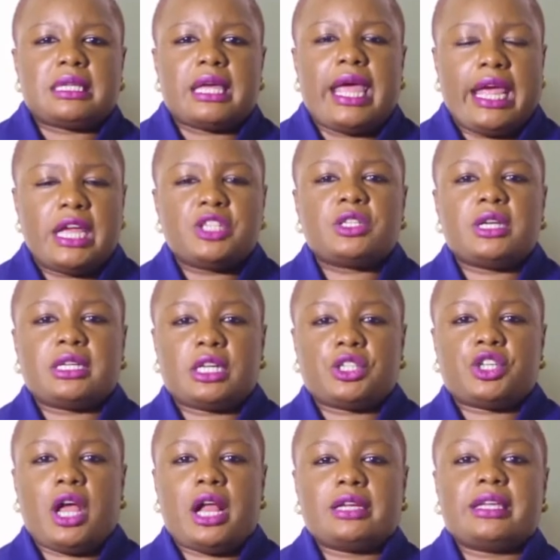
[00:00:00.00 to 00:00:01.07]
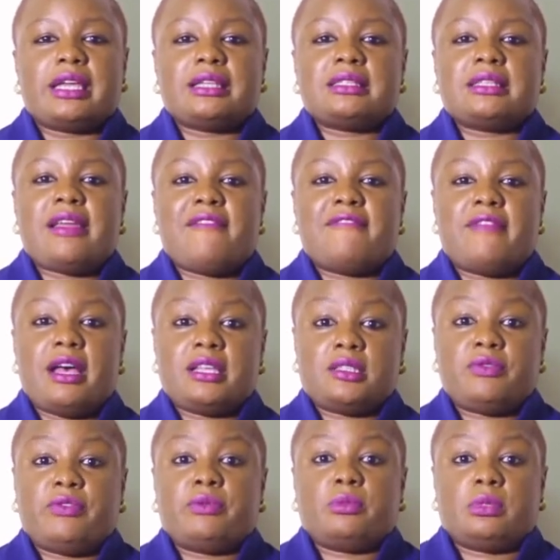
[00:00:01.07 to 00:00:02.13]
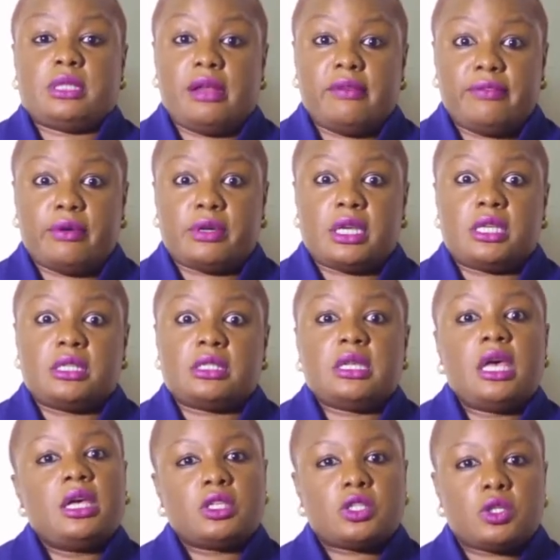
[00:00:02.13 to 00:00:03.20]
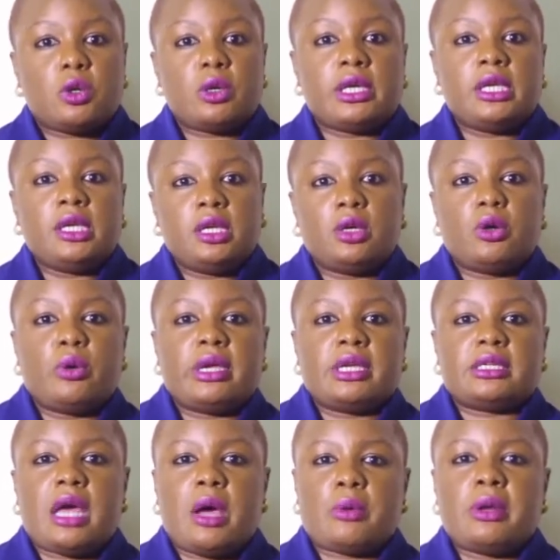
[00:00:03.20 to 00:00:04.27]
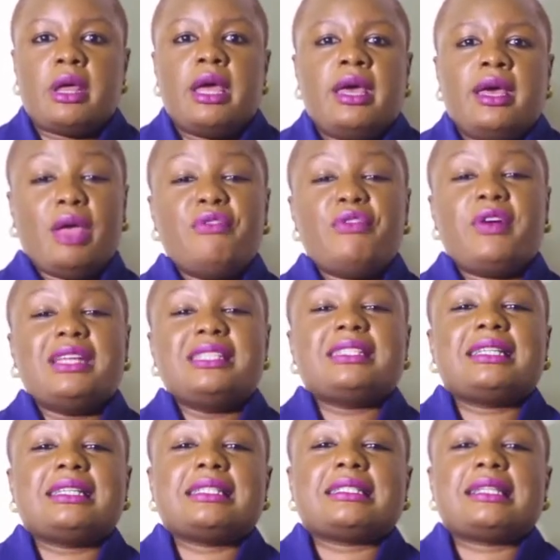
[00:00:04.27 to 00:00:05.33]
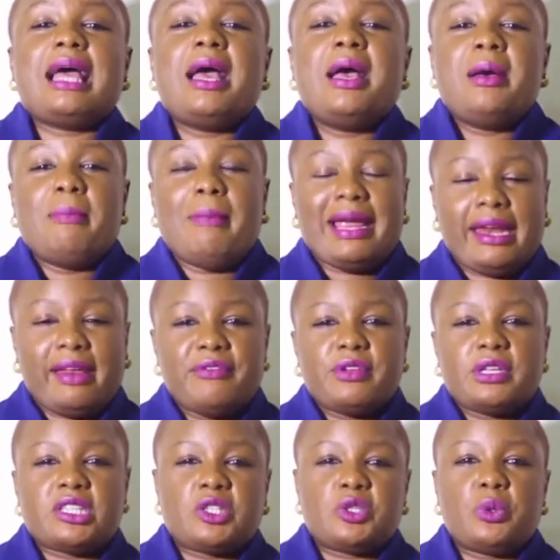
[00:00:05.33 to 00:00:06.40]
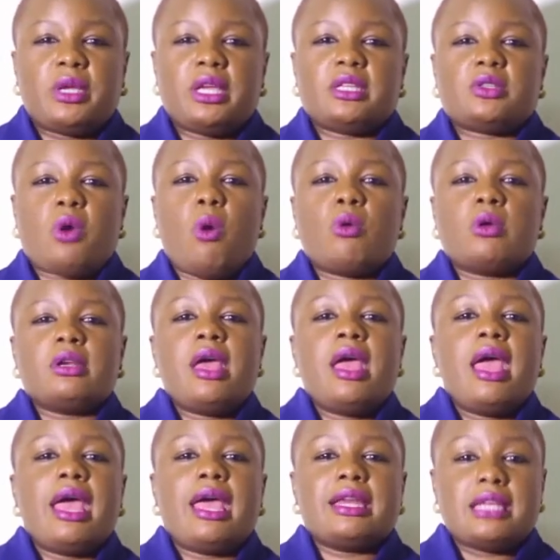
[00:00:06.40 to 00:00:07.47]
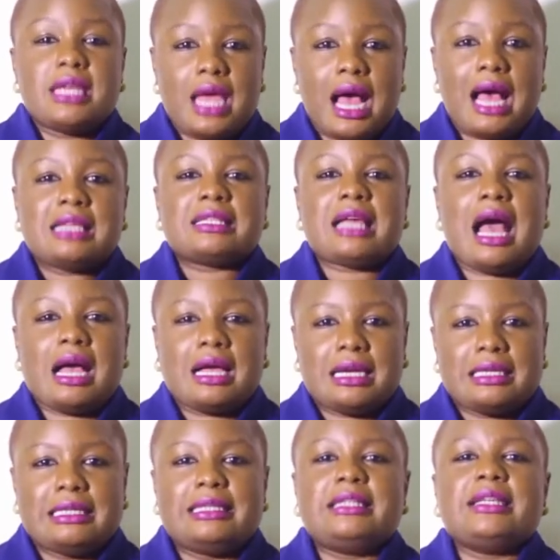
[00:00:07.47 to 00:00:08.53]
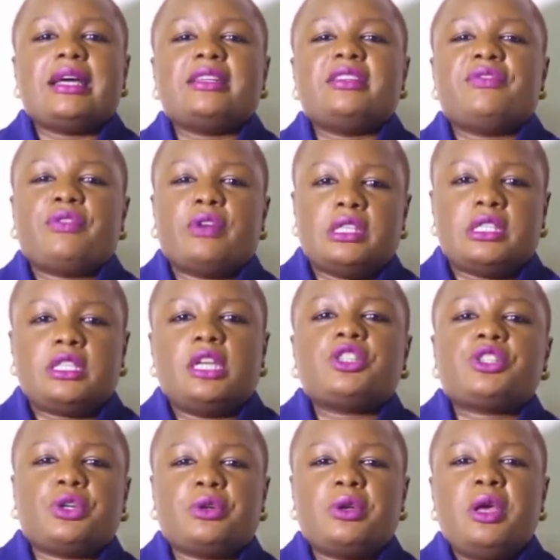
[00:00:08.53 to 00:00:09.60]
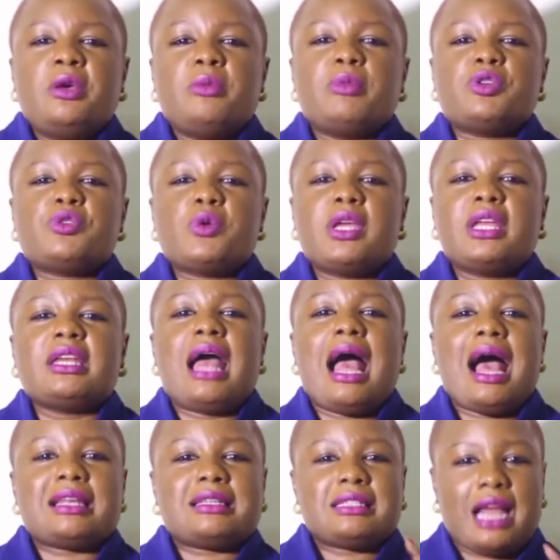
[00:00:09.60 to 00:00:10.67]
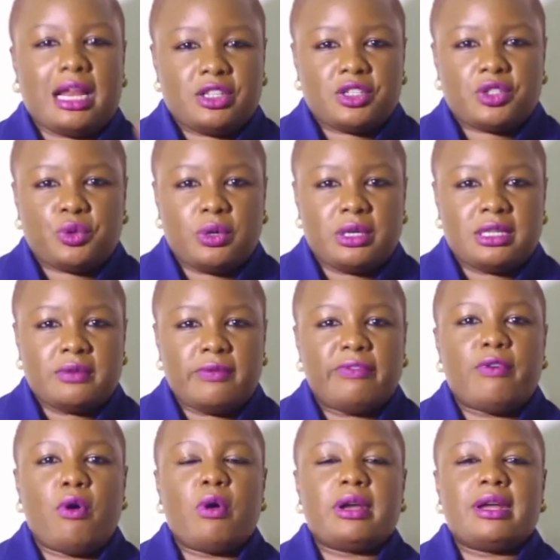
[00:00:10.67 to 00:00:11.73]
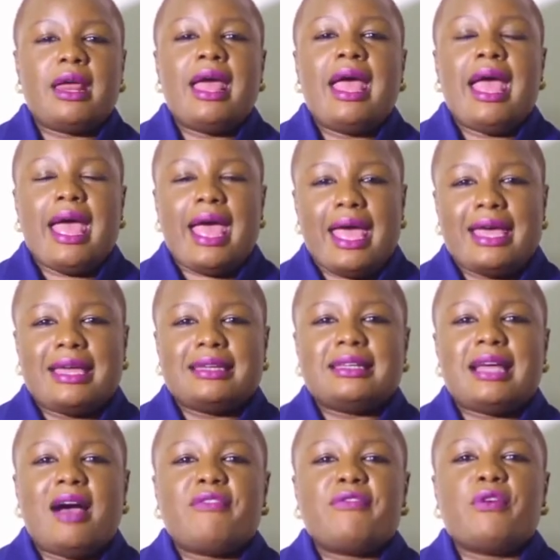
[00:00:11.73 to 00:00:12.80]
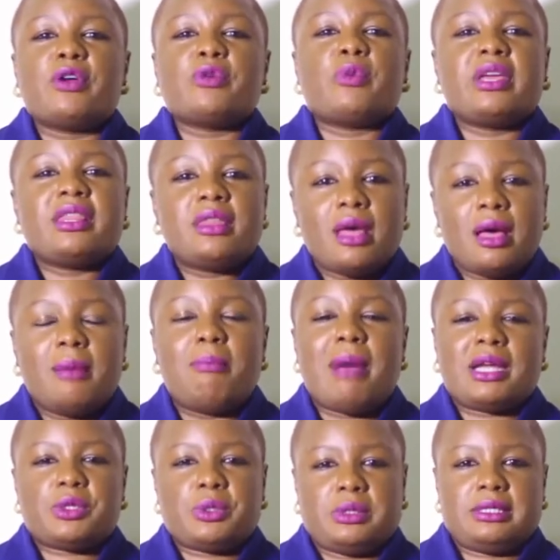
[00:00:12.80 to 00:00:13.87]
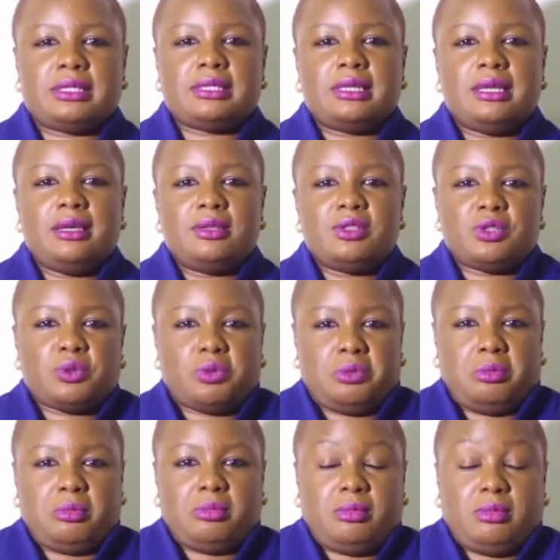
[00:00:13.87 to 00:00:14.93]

the age that a child gets their first cell phone is slowly going down. For instance, my nephew is 2 years old and he has a clear differentiation between a touchscreen phone and a phone with buttons. So